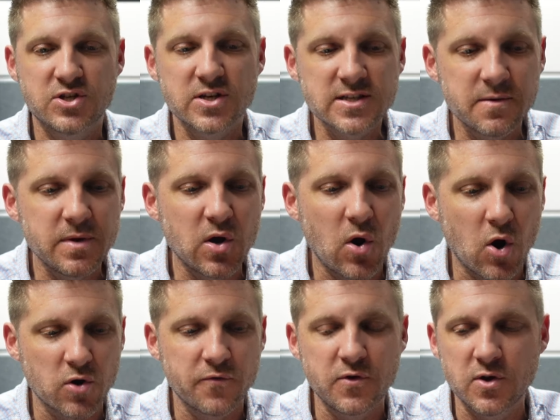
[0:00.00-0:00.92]
just going to be
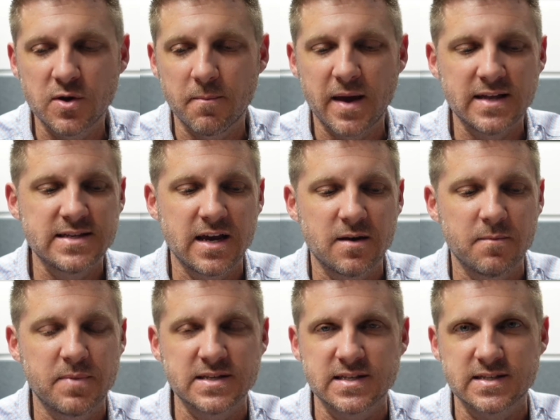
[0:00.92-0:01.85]
harder for you to maintain a
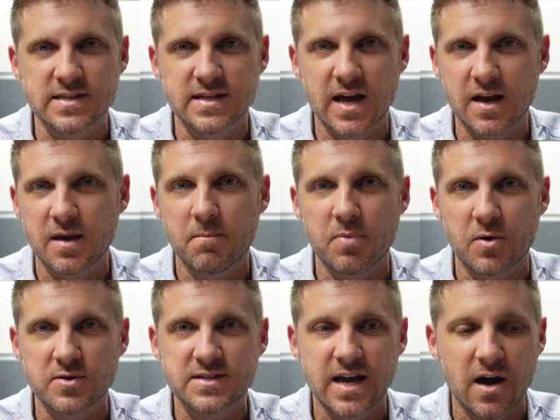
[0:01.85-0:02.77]
business and not get
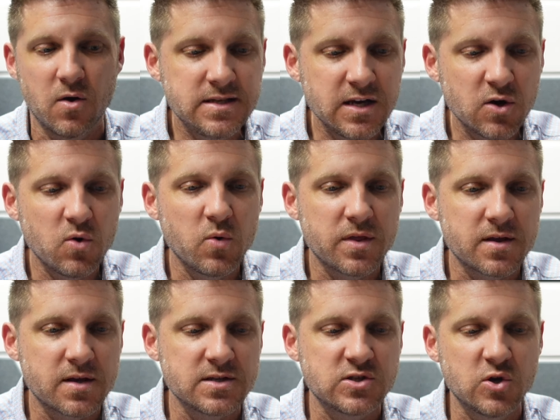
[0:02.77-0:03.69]
burnt out dealing with
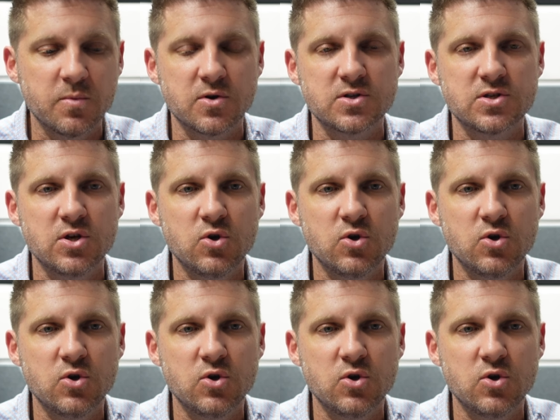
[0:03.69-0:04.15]
consumers